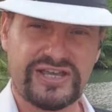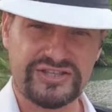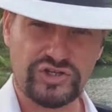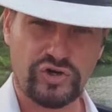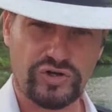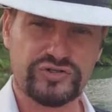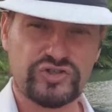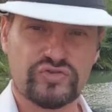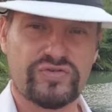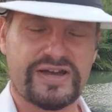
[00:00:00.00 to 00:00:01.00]
and
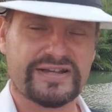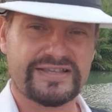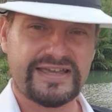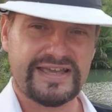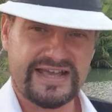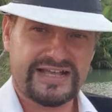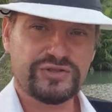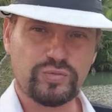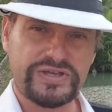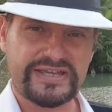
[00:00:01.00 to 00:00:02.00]
construct, and
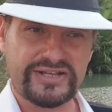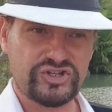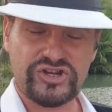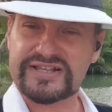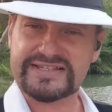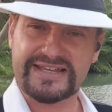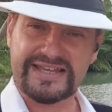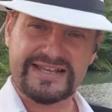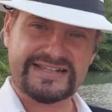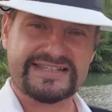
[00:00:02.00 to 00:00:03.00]
we can just
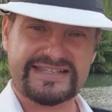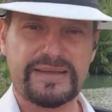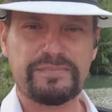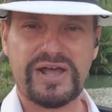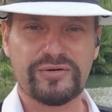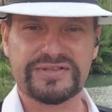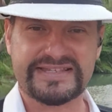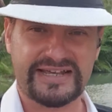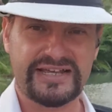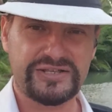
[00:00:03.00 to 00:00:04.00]
step
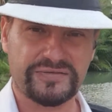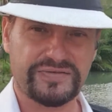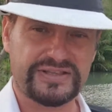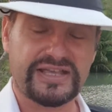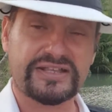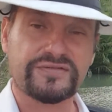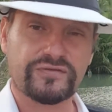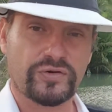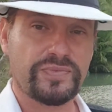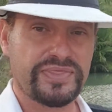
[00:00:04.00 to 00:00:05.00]
outside of it, and
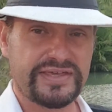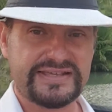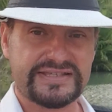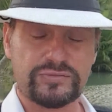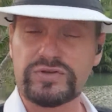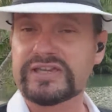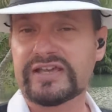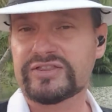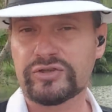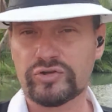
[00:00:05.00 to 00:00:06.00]
from this we
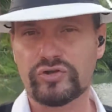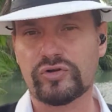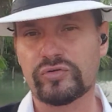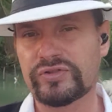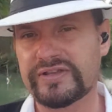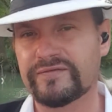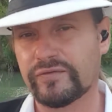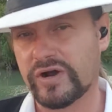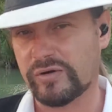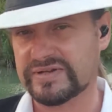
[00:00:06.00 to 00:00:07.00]
can not only
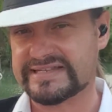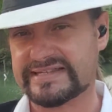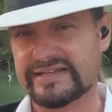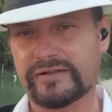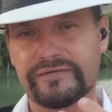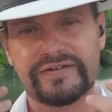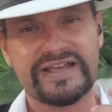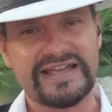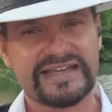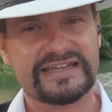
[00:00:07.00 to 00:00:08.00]
for ourselves
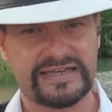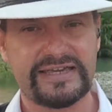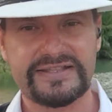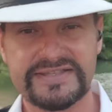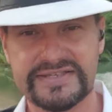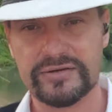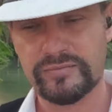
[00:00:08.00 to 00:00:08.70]
gain so